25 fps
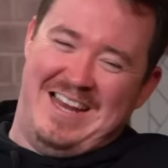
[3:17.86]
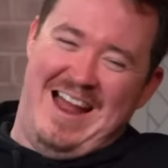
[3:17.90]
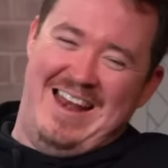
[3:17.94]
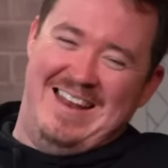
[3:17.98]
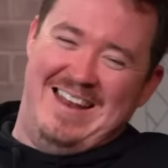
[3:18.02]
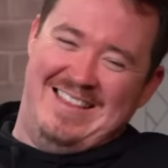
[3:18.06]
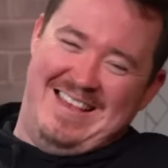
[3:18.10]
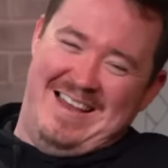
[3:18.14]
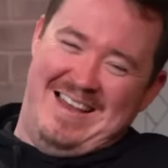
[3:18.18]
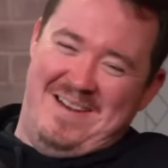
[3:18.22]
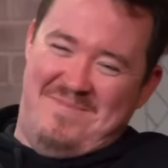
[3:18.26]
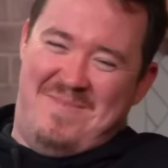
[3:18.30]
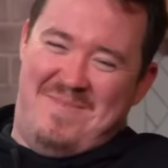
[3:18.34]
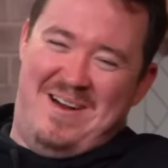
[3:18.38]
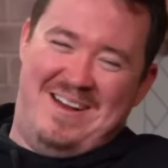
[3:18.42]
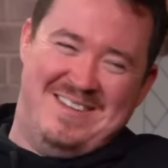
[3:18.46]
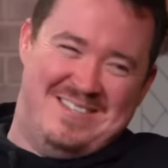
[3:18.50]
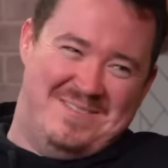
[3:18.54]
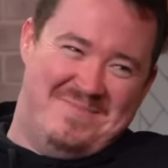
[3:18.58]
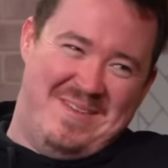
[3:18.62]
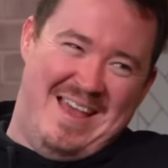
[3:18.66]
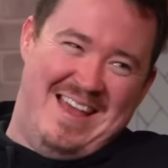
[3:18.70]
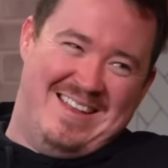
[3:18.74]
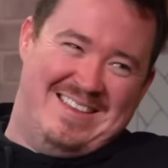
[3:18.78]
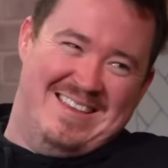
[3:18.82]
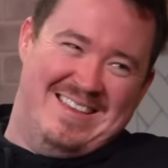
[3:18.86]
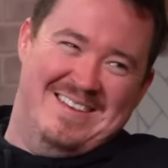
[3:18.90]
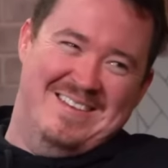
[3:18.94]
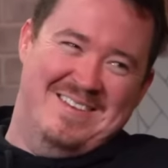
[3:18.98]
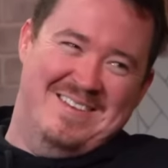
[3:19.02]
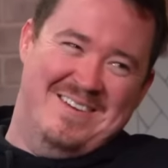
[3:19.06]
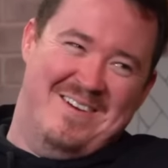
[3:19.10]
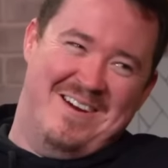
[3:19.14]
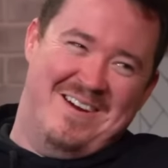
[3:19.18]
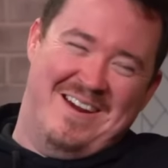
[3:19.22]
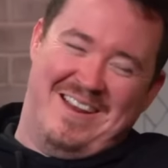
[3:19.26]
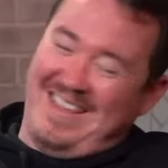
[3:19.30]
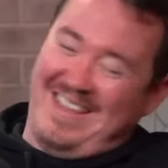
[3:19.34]
Chinatown bus back to New
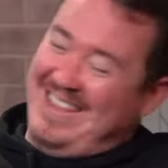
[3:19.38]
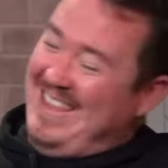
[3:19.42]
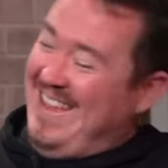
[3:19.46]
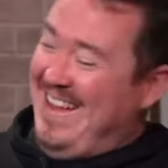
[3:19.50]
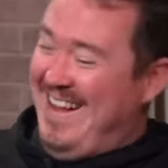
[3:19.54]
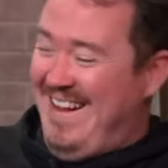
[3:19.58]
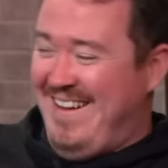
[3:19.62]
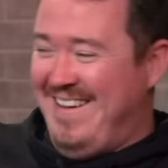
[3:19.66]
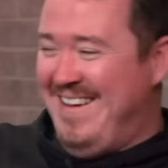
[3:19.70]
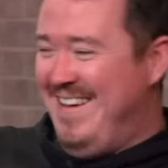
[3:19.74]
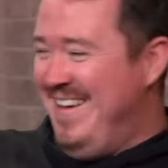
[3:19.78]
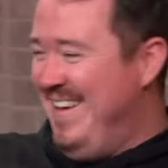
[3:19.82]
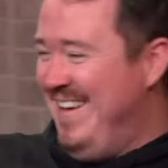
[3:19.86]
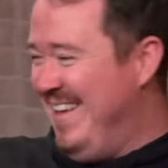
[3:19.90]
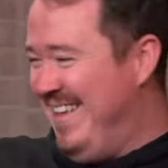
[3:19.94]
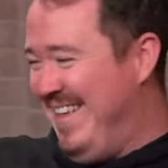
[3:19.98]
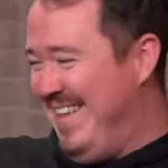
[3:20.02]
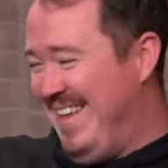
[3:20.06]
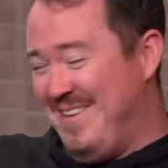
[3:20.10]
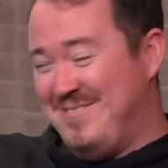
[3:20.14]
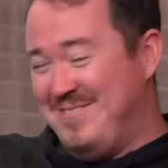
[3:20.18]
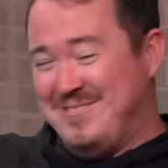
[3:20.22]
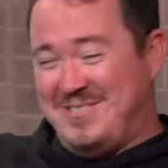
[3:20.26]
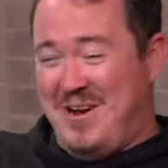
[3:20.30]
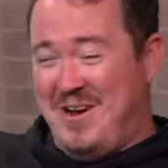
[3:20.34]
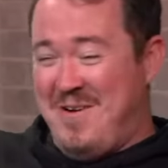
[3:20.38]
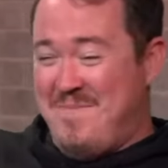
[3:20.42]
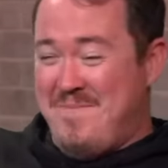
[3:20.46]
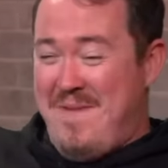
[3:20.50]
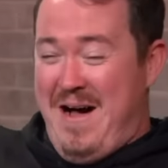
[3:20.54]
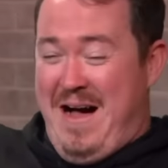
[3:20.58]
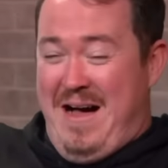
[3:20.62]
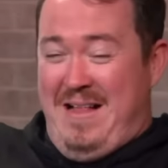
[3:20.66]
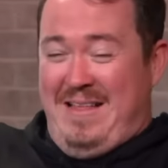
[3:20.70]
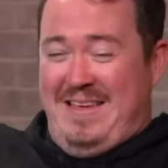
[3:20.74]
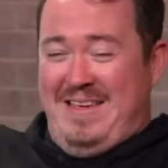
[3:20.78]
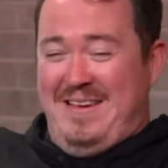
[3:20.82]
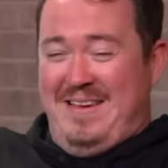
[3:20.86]
York. He was on
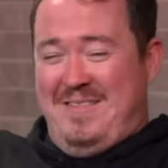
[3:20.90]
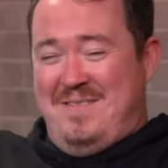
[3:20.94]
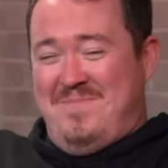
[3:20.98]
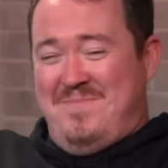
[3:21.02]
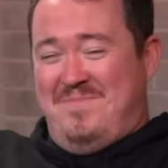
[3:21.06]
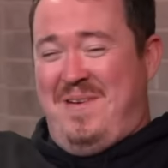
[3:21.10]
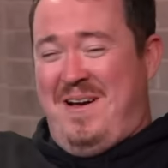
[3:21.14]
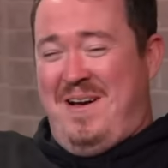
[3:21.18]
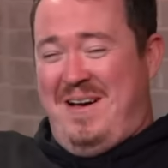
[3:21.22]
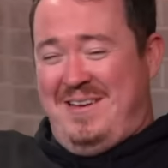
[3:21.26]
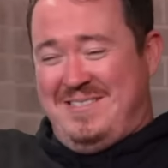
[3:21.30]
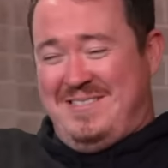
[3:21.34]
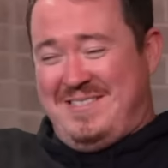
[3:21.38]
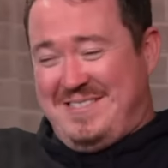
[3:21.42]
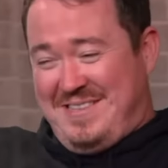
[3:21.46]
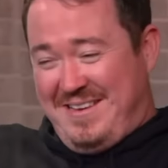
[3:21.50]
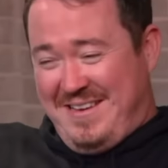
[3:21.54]
Molly on the bus.